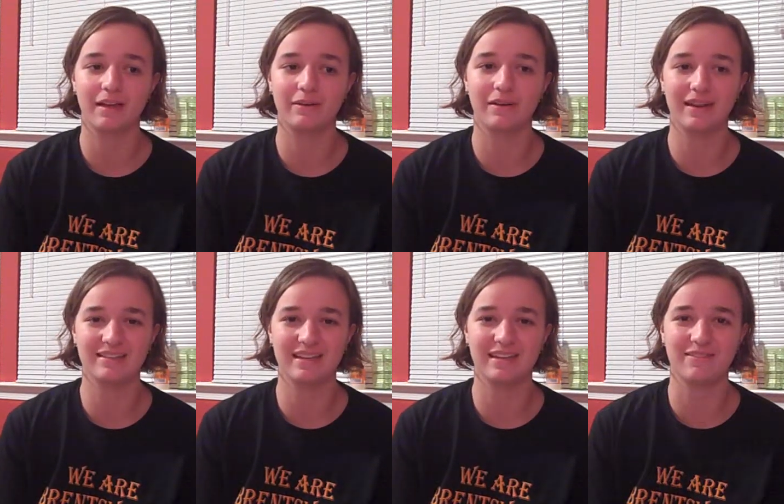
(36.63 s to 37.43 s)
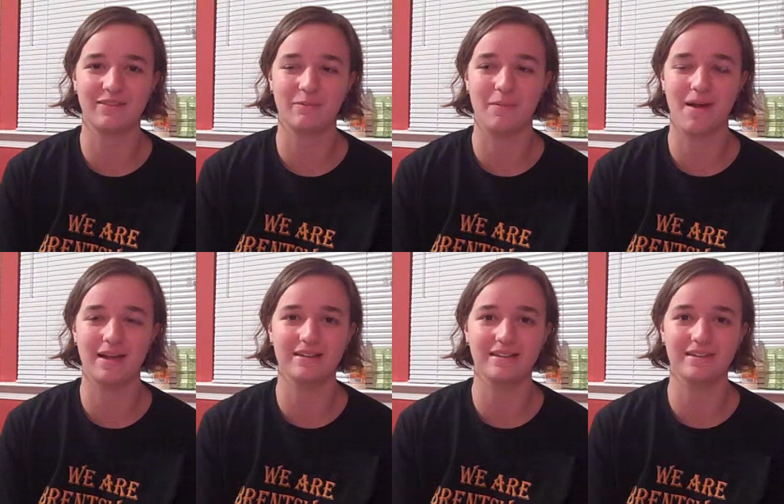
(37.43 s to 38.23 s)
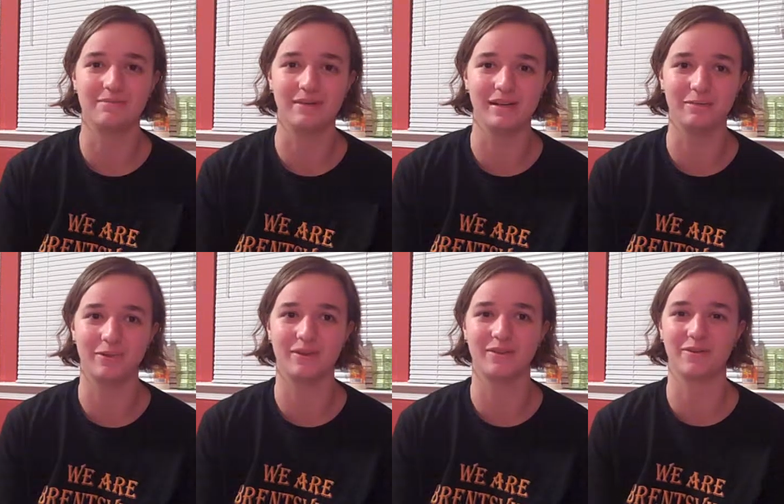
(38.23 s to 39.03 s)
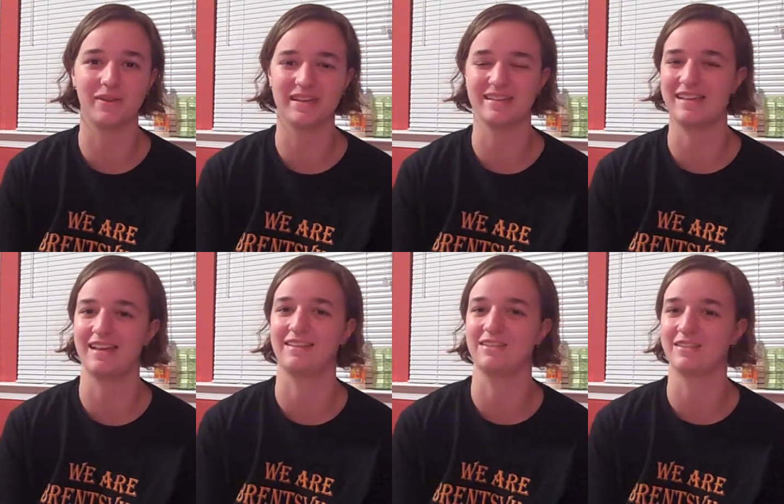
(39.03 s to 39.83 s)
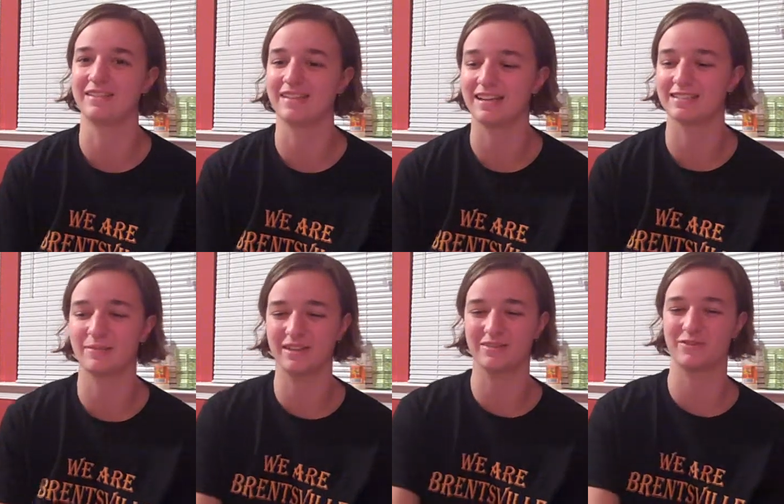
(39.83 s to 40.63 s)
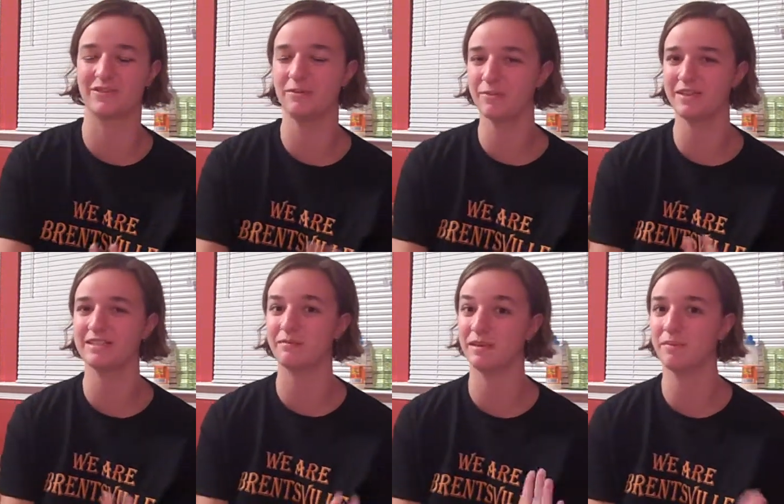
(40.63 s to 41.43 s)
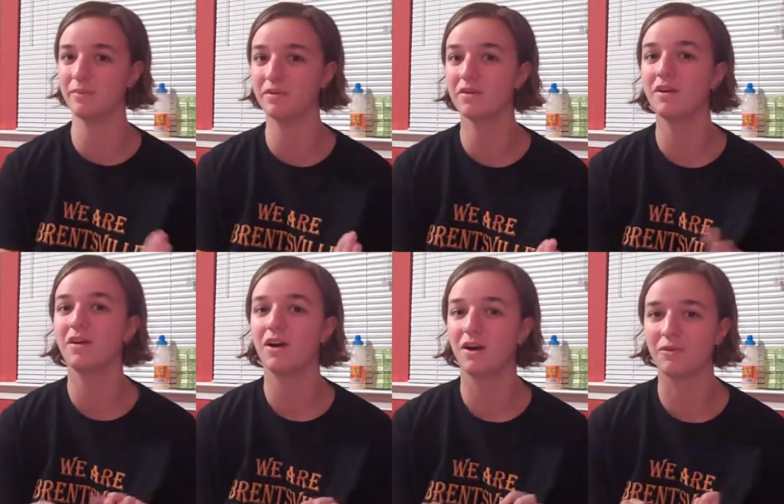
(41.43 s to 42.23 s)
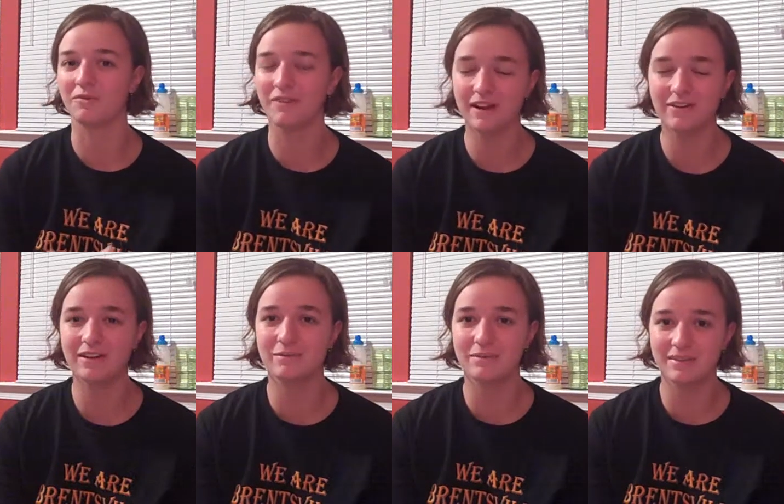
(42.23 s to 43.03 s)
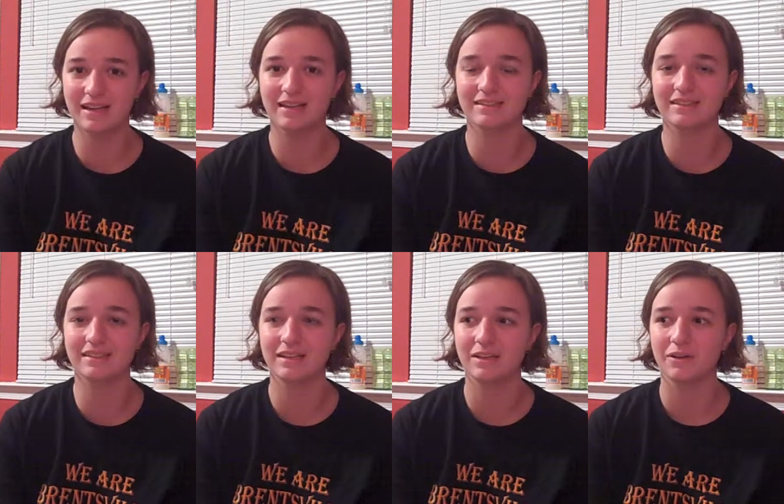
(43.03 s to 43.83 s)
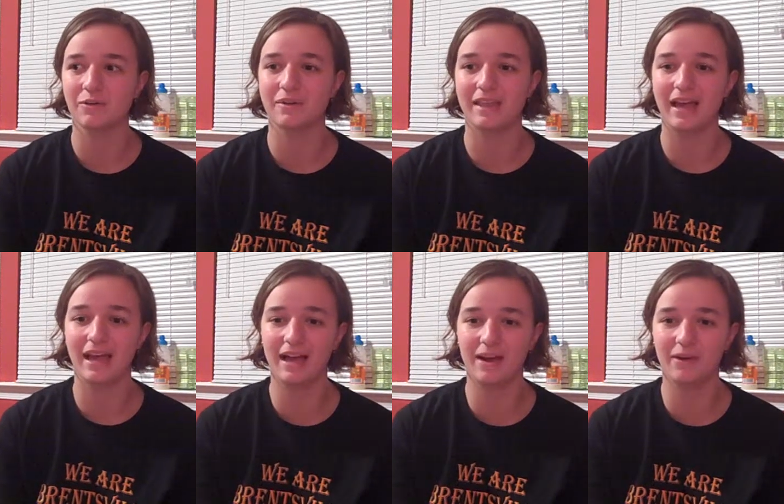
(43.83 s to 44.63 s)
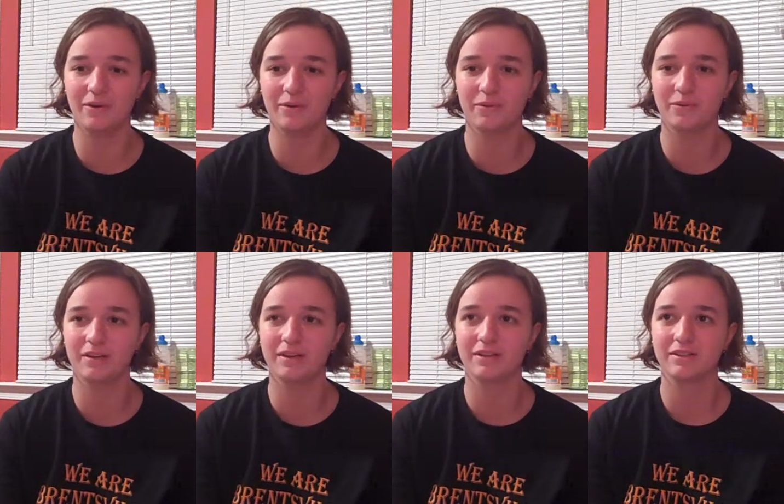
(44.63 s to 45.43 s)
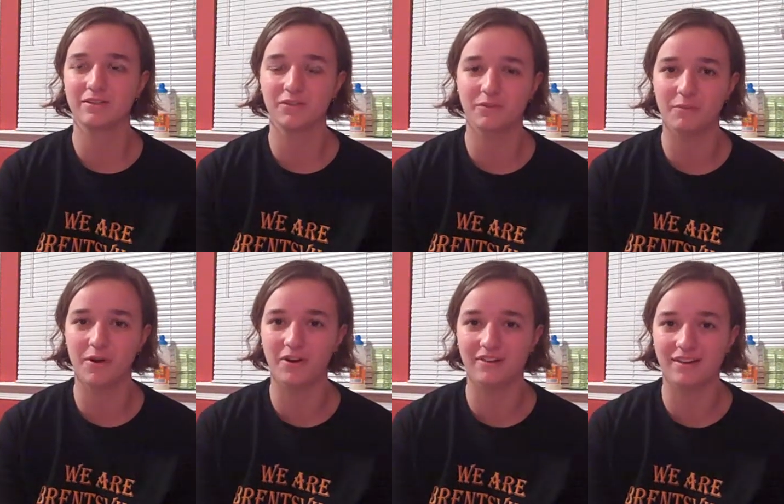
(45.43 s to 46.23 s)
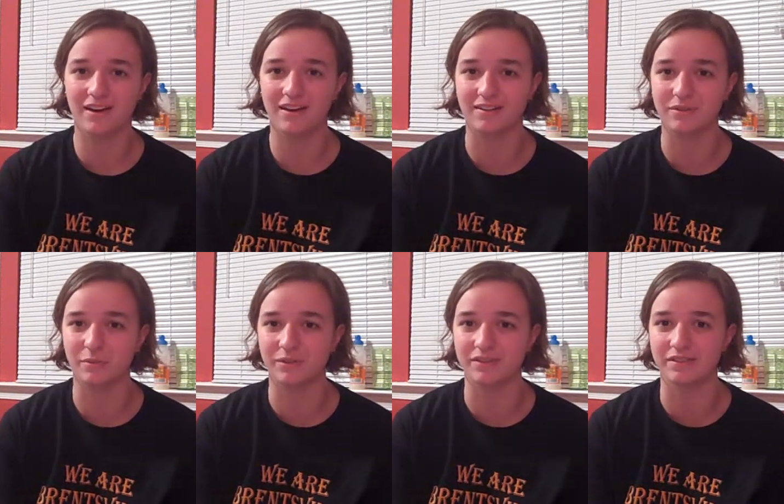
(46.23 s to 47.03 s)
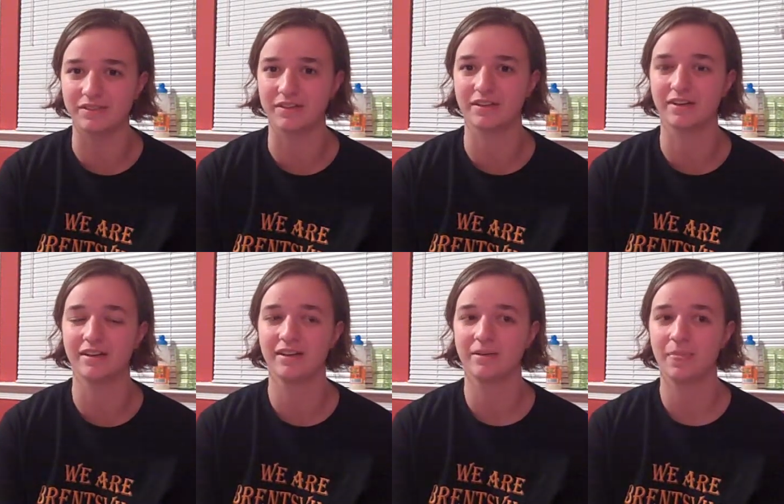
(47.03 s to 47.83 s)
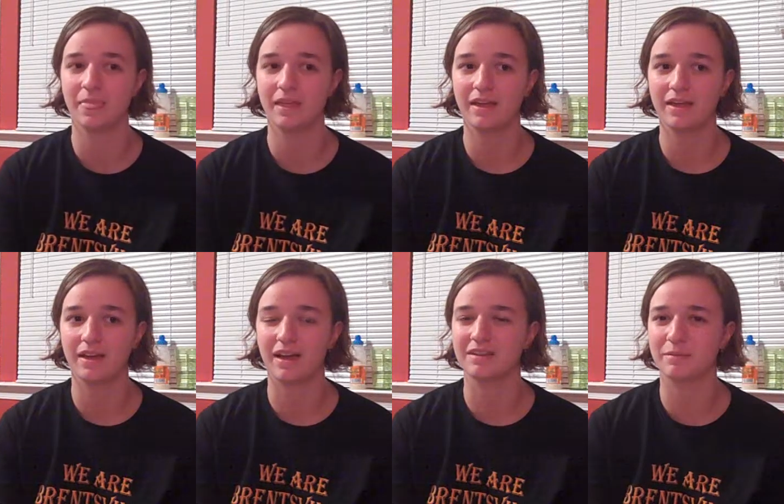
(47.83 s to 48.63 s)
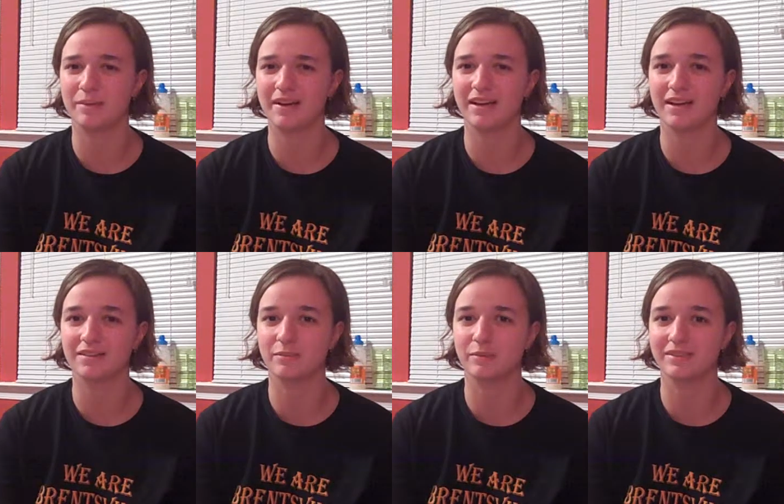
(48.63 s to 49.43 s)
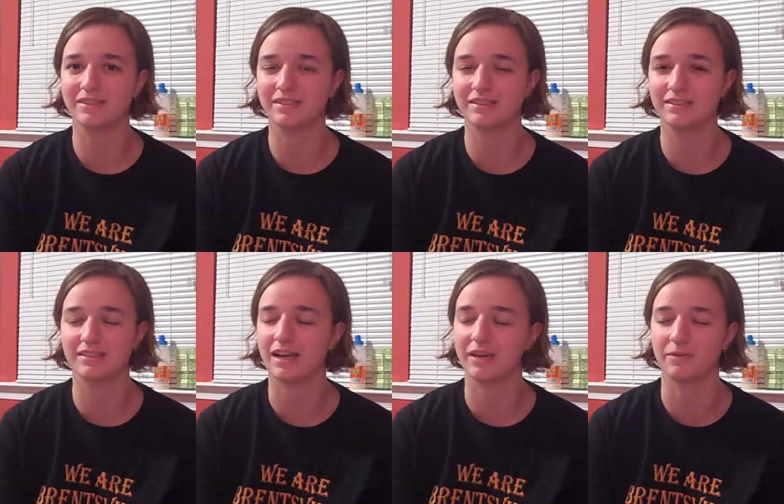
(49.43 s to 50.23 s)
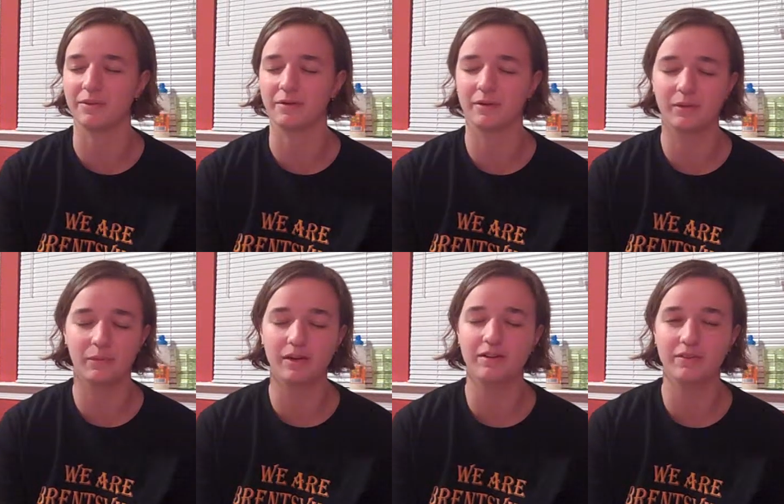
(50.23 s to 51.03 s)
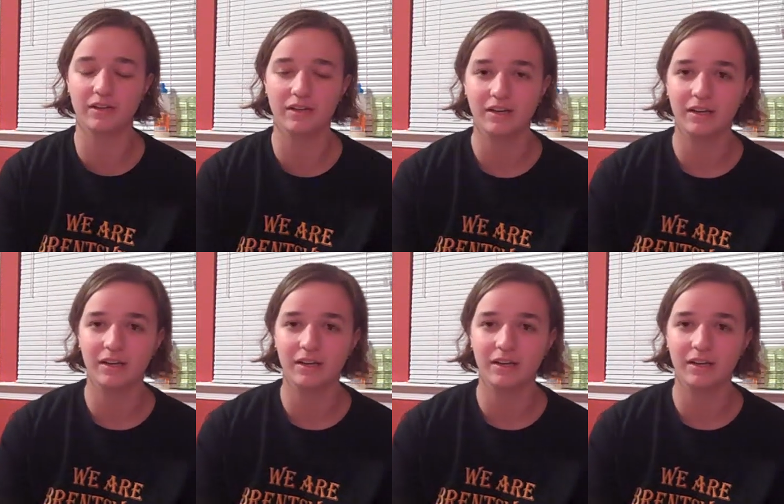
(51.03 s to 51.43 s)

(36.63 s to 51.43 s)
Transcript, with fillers: I would ask it if it minded being put through like intelligence tests because for some reason people are very obsessed with how smart octopuses are. Octopi, octopuses, I don't know, whatever.